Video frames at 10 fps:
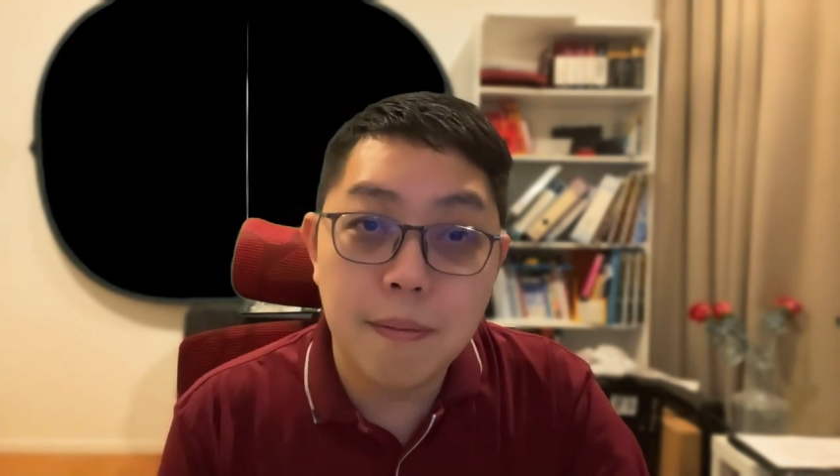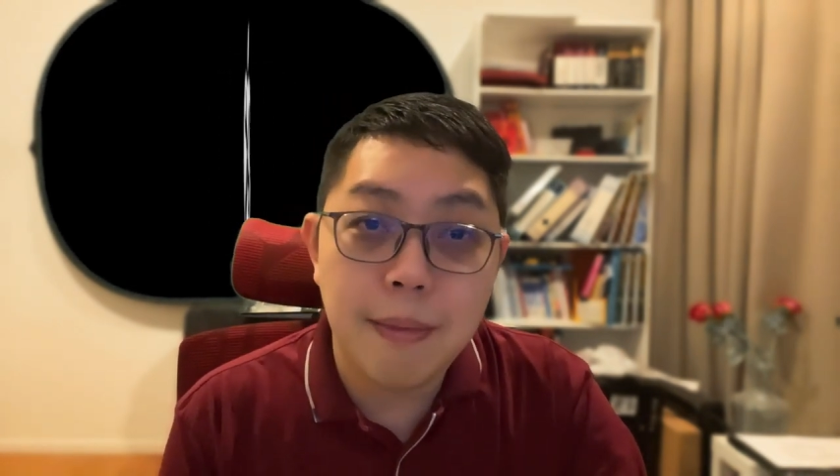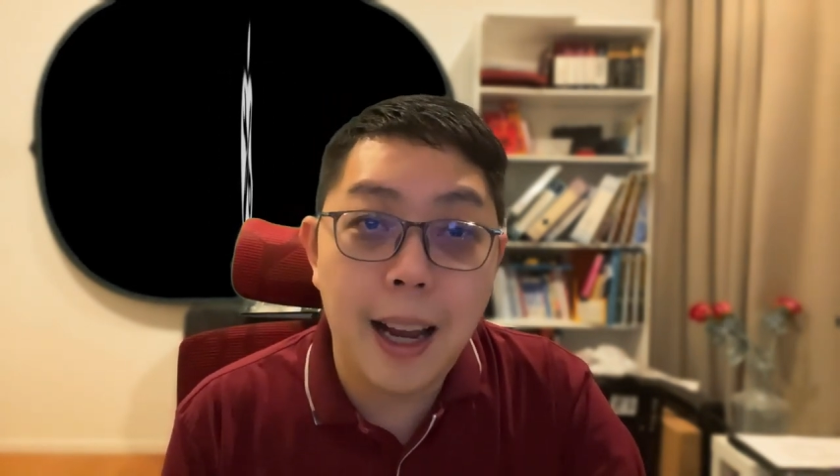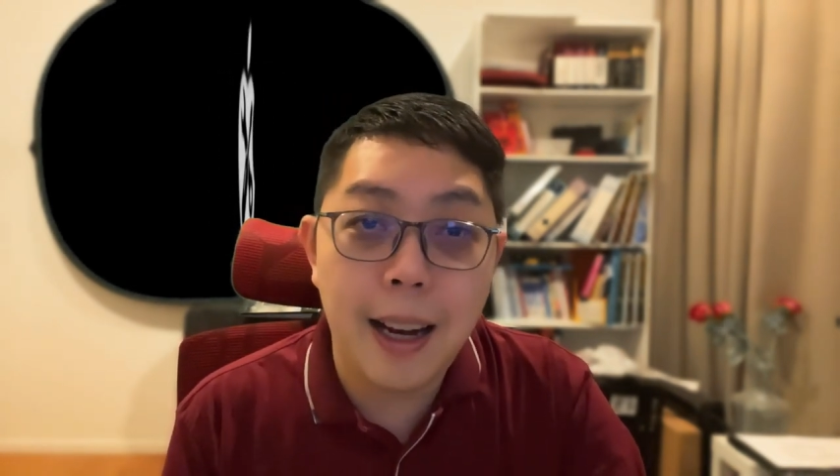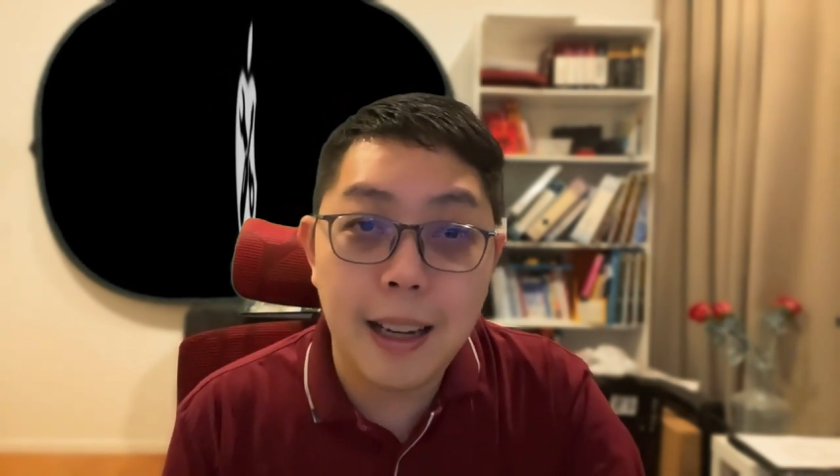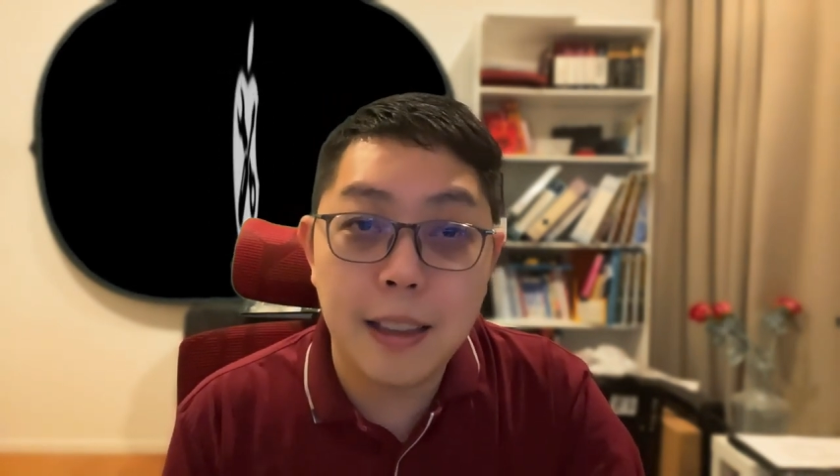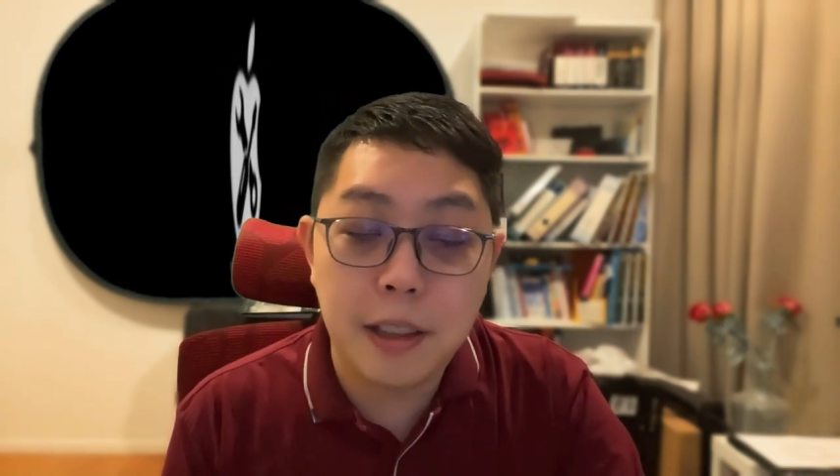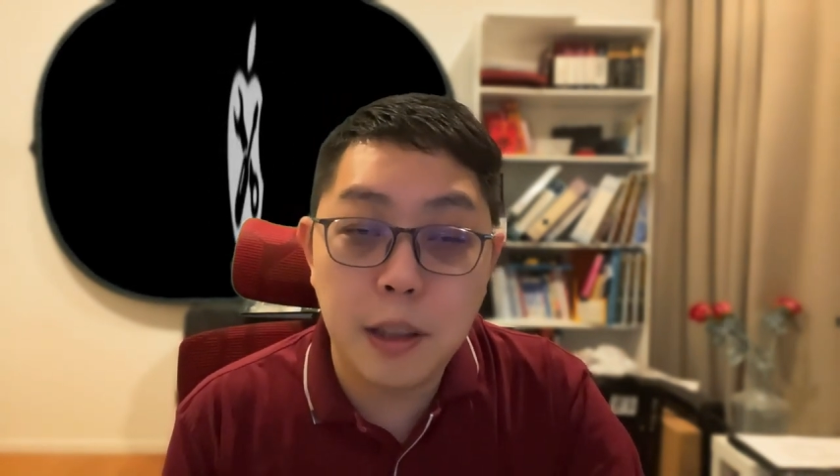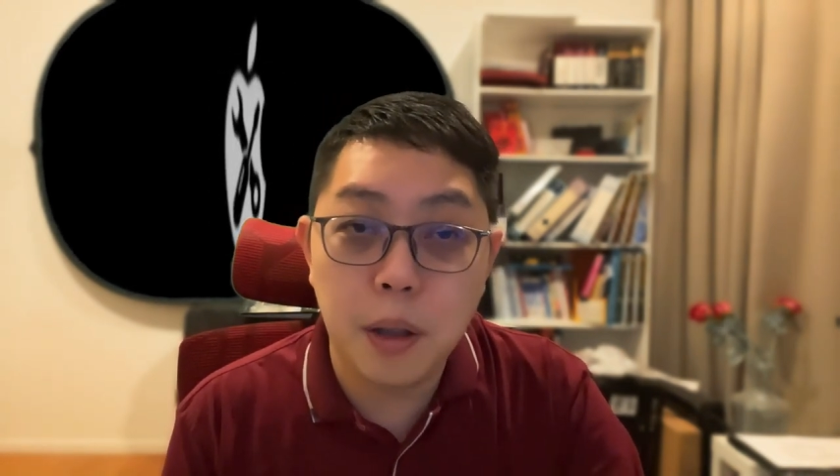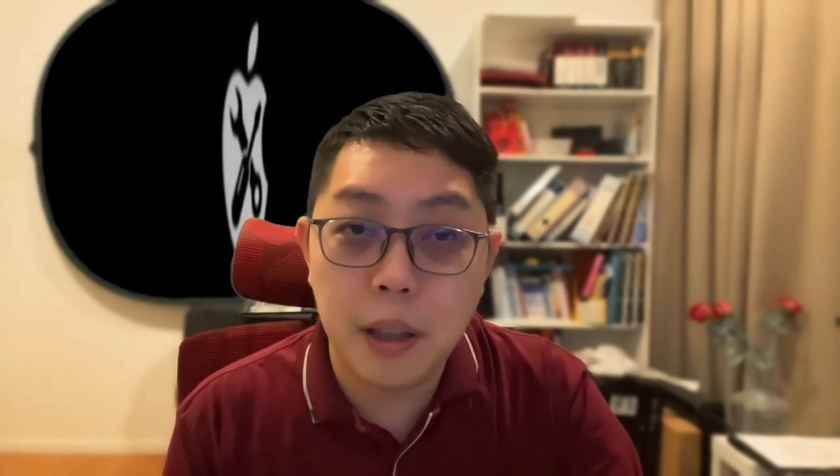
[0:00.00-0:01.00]
and I
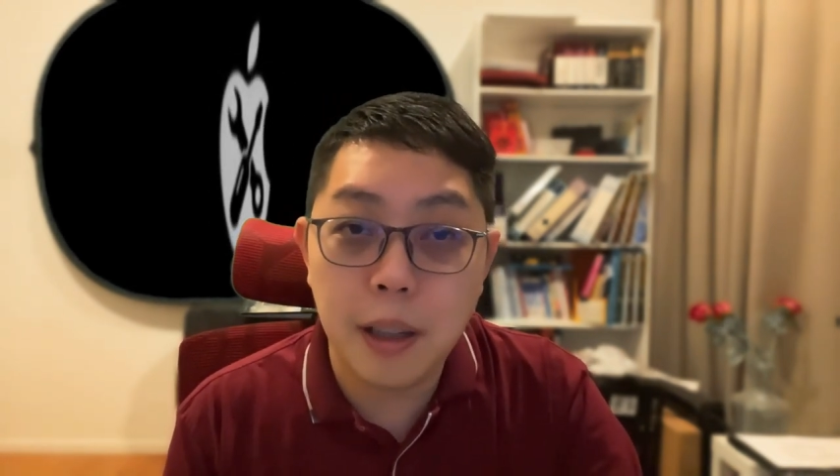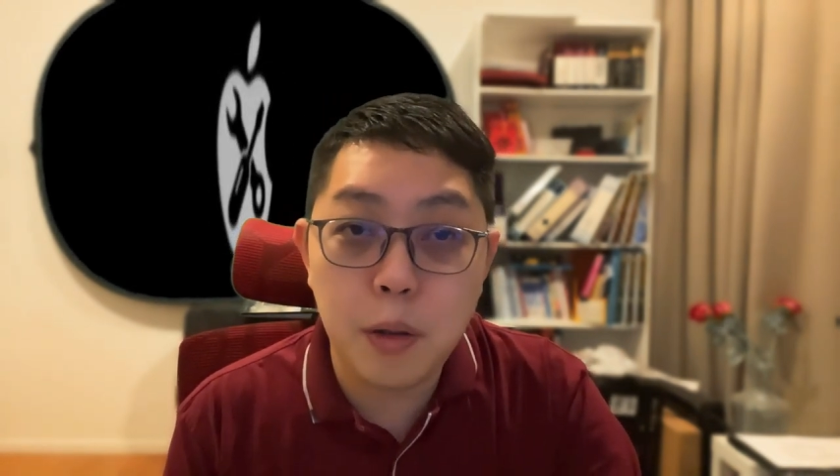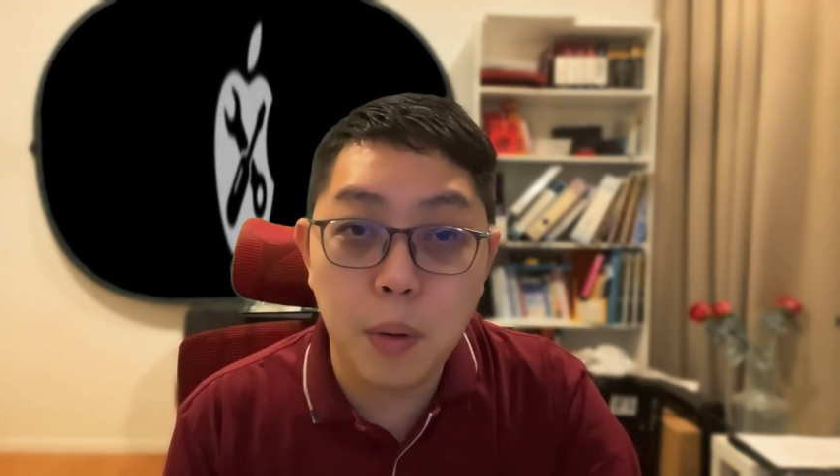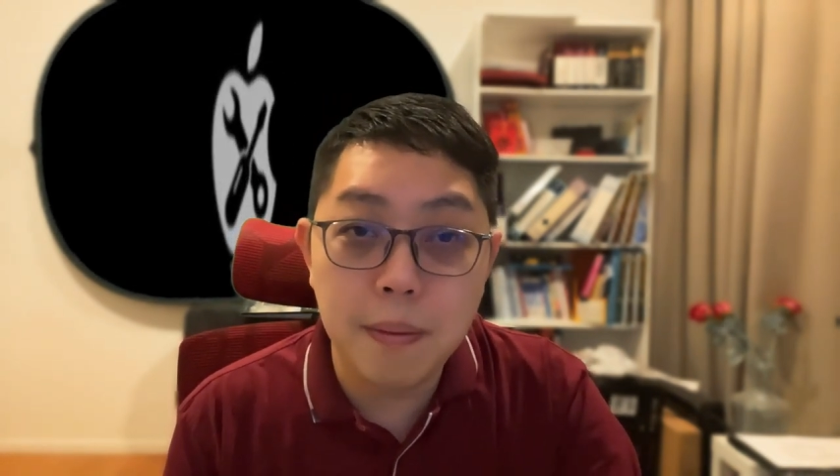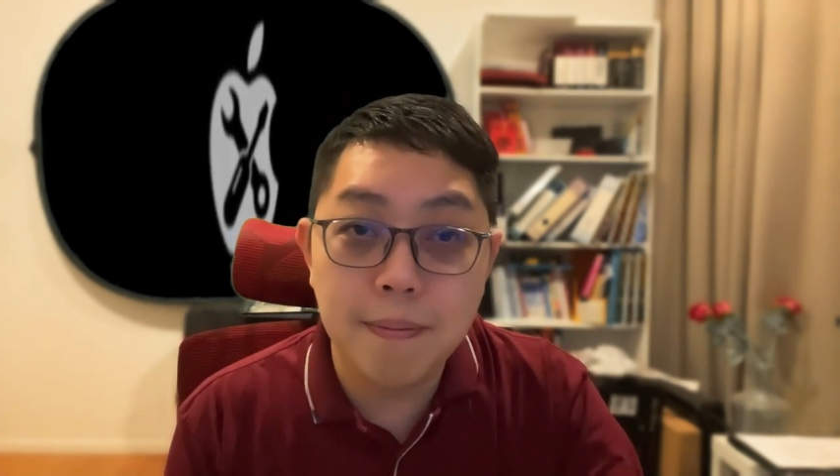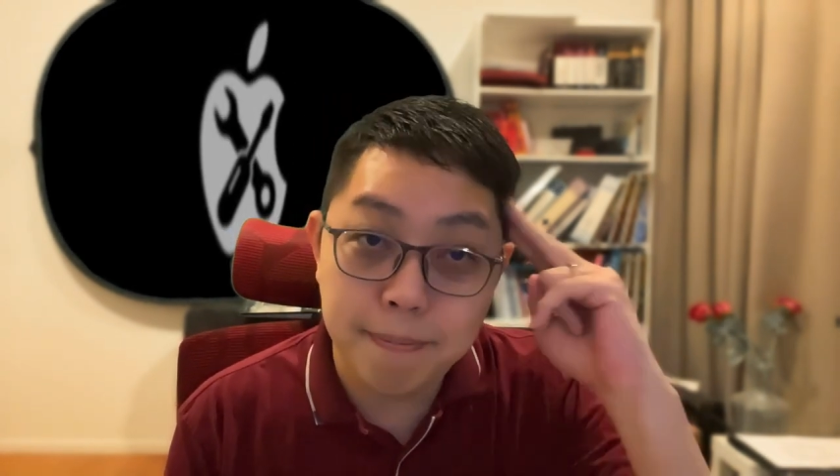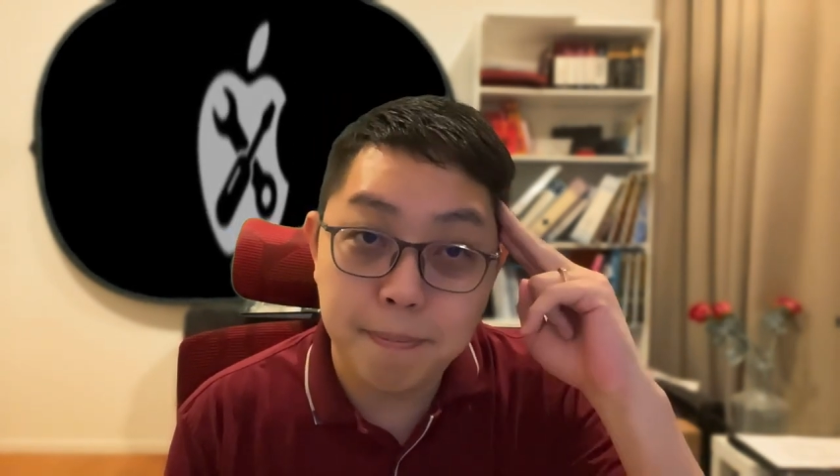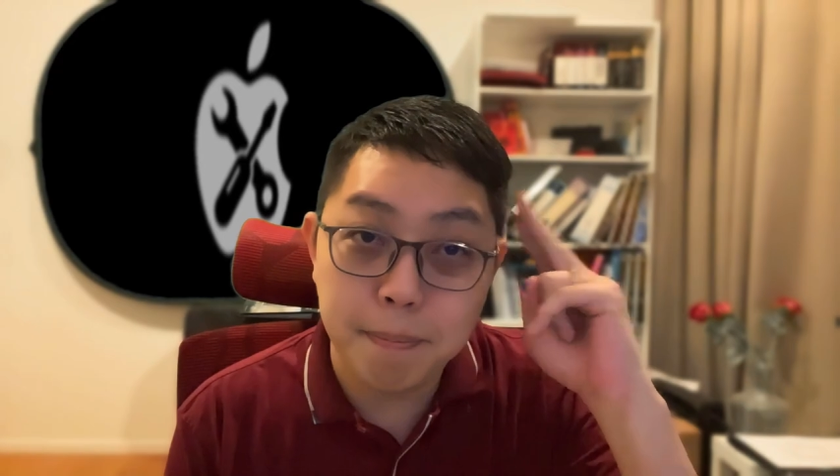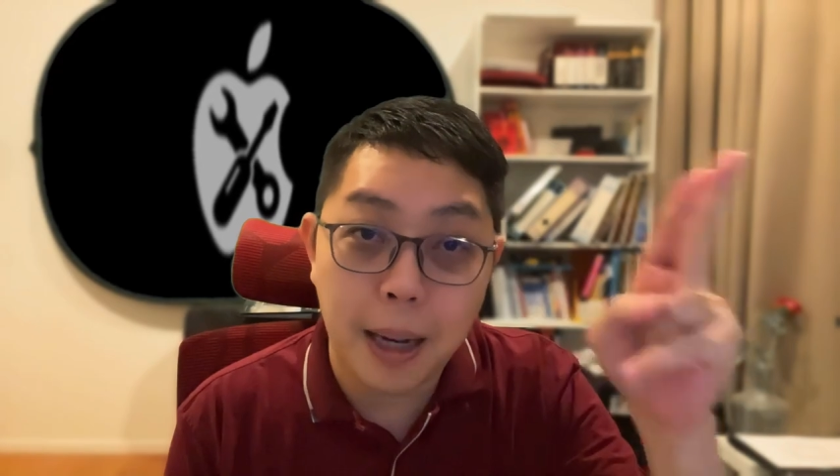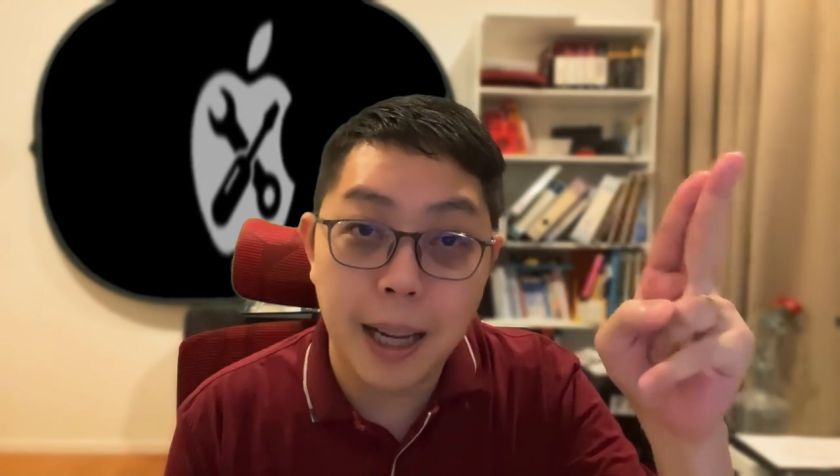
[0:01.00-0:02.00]
see you on the next one.
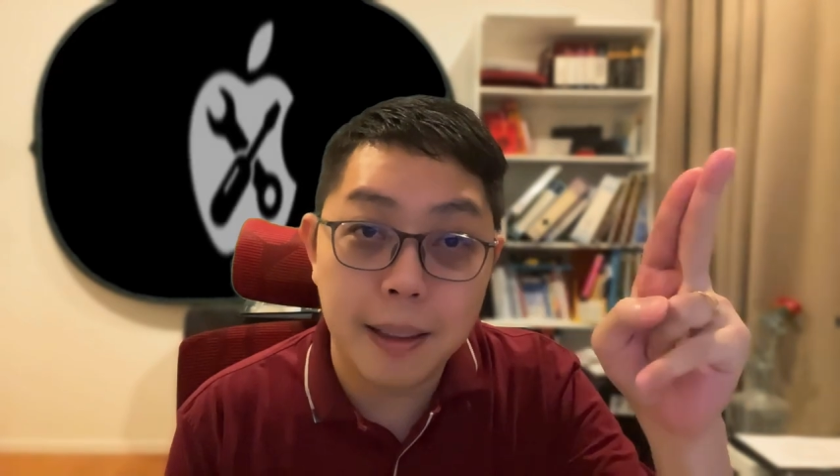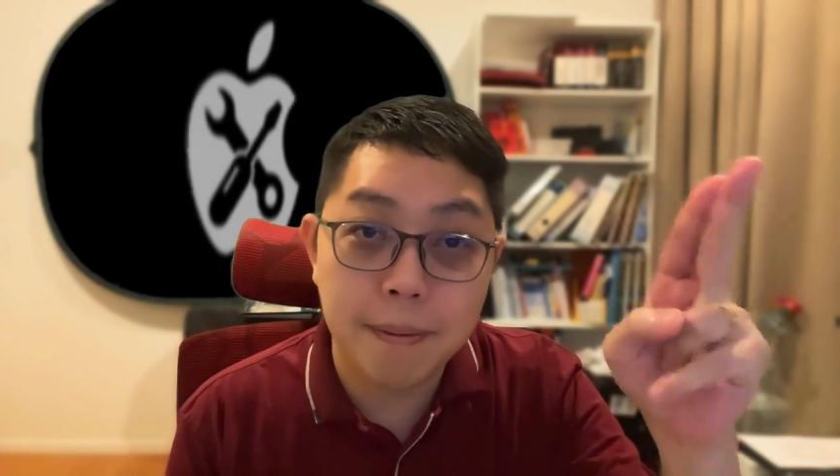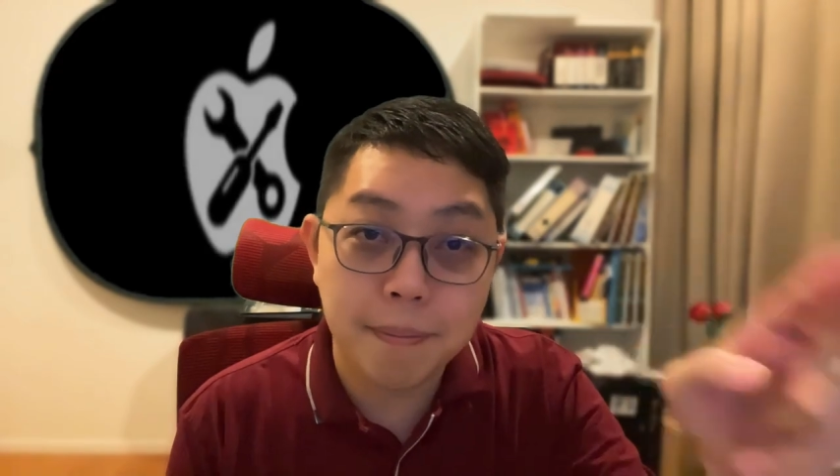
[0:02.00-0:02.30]
Bye.